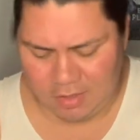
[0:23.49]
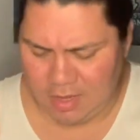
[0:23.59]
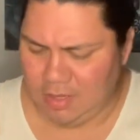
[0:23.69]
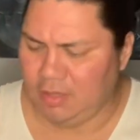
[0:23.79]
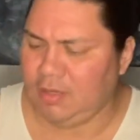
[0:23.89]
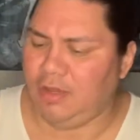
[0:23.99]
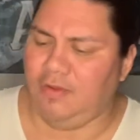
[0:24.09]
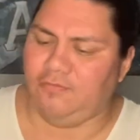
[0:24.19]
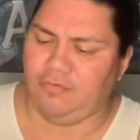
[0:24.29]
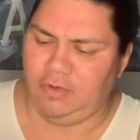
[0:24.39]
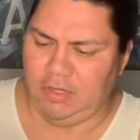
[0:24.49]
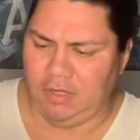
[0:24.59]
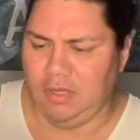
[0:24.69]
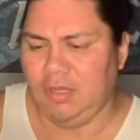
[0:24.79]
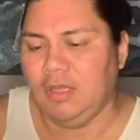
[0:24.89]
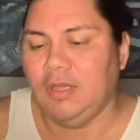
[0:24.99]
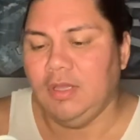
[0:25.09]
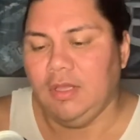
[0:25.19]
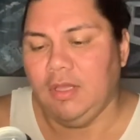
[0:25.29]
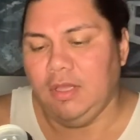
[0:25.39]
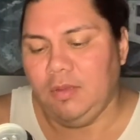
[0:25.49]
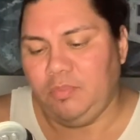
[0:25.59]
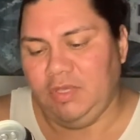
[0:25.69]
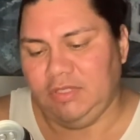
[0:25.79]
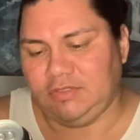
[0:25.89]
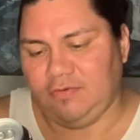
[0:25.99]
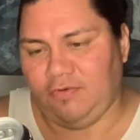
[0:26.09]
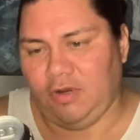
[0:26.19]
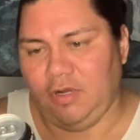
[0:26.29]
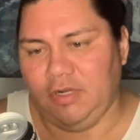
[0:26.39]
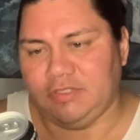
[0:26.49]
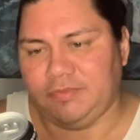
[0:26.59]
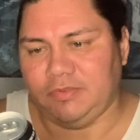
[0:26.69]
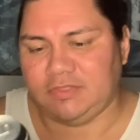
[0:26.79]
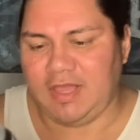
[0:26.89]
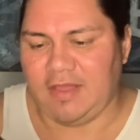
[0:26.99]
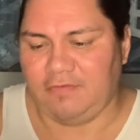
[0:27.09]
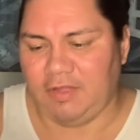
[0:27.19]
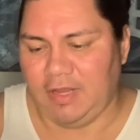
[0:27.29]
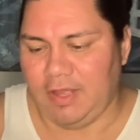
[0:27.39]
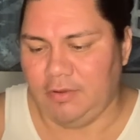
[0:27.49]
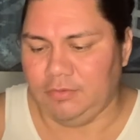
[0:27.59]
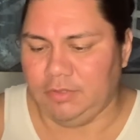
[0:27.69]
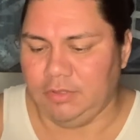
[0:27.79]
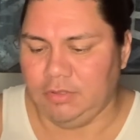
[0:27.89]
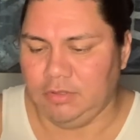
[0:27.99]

And every piece of art is supposed to have clown